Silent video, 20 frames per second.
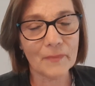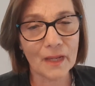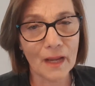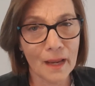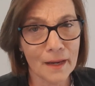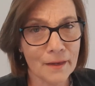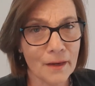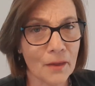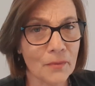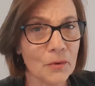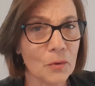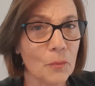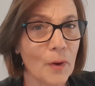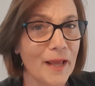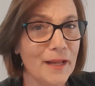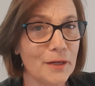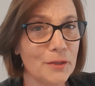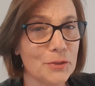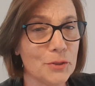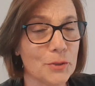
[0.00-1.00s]
Another
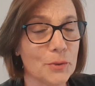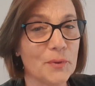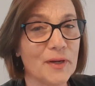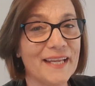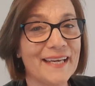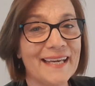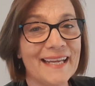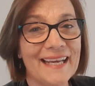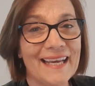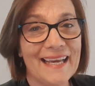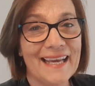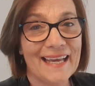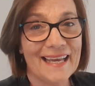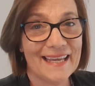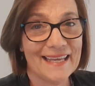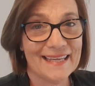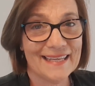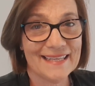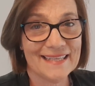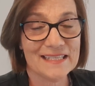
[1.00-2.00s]
way to do it
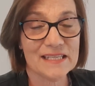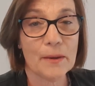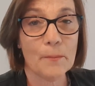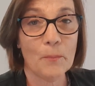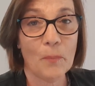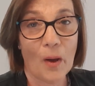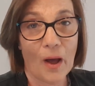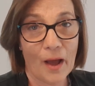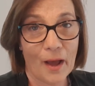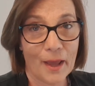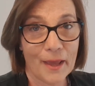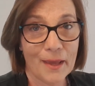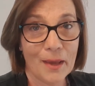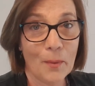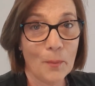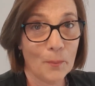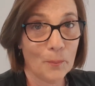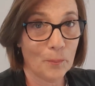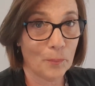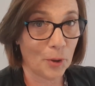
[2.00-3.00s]
is by
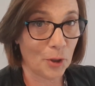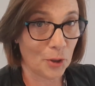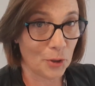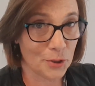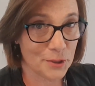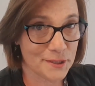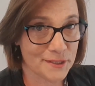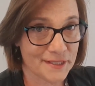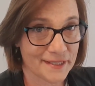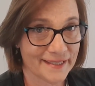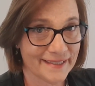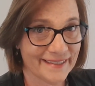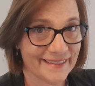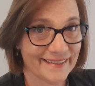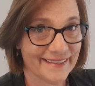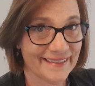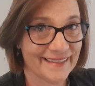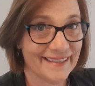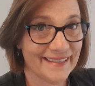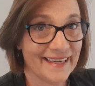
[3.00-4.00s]

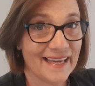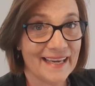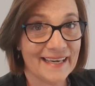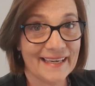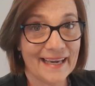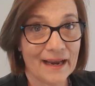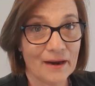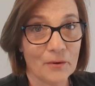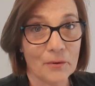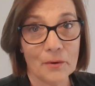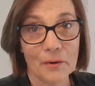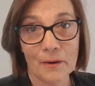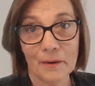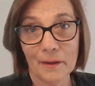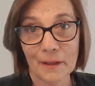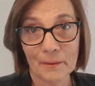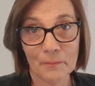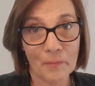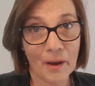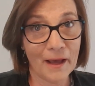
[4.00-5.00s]
person. Now,
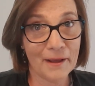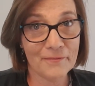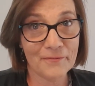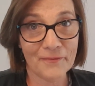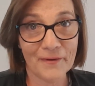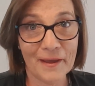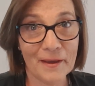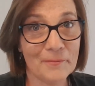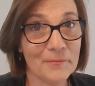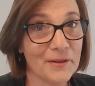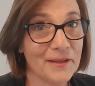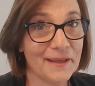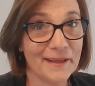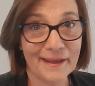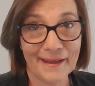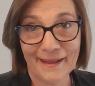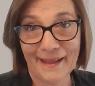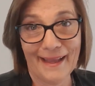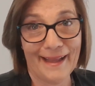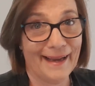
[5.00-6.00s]
in my
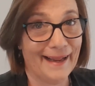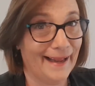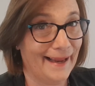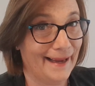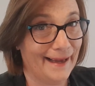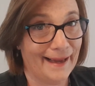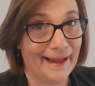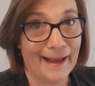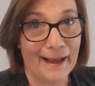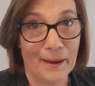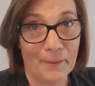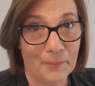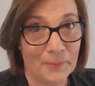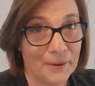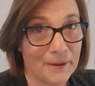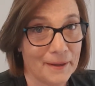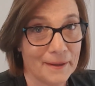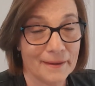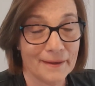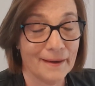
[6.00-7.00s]
family, it ain't
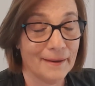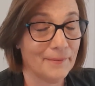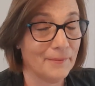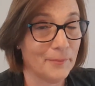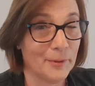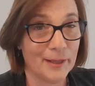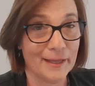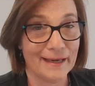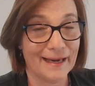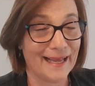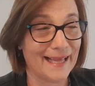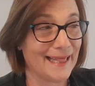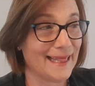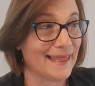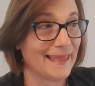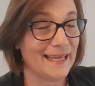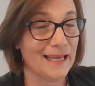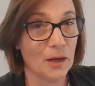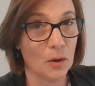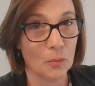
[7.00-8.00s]
happening. I mean, I
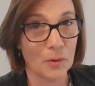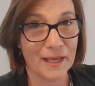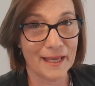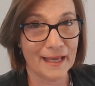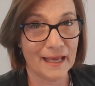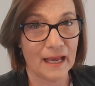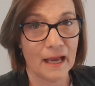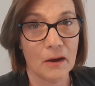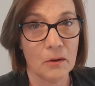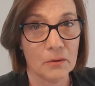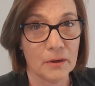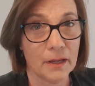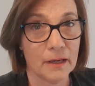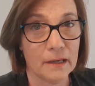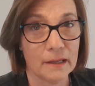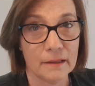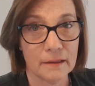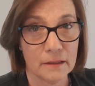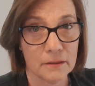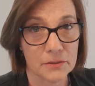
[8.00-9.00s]
think we counted
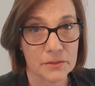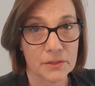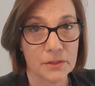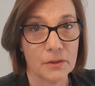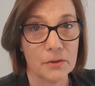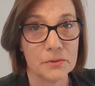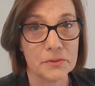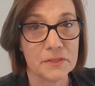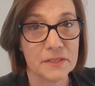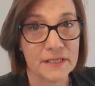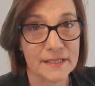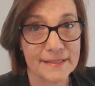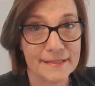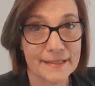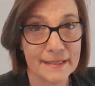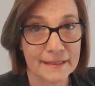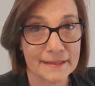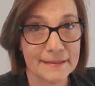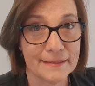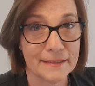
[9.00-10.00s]
and there's close to
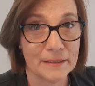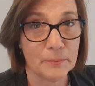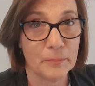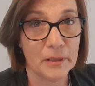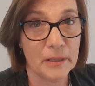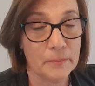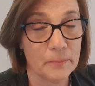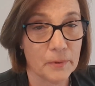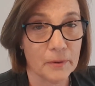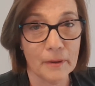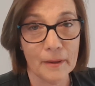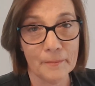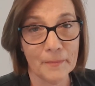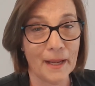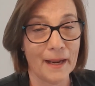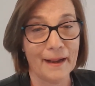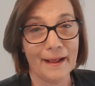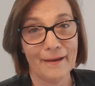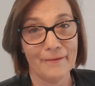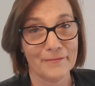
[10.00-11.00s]
60 people. I'm
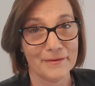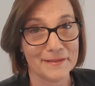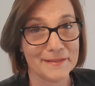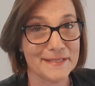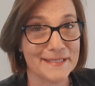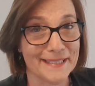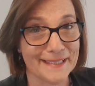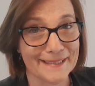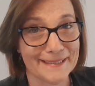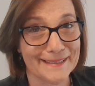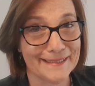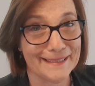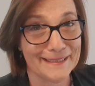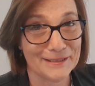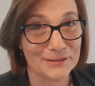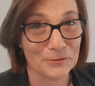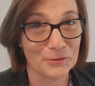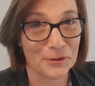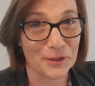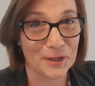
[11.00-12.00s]
not having 60
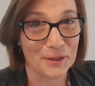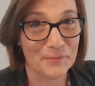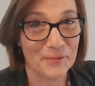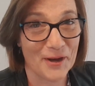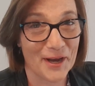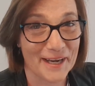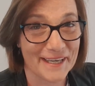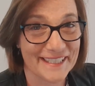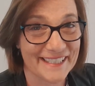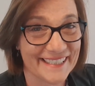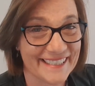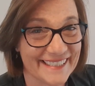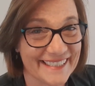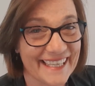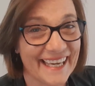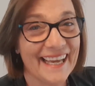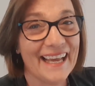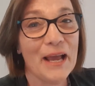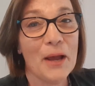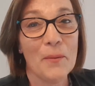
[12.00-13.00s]
sorting boxes.
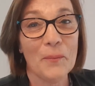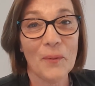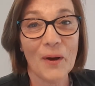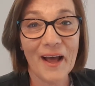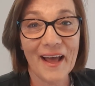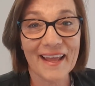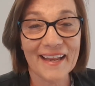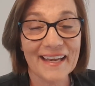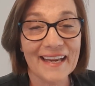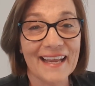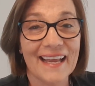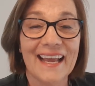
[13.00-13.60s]
But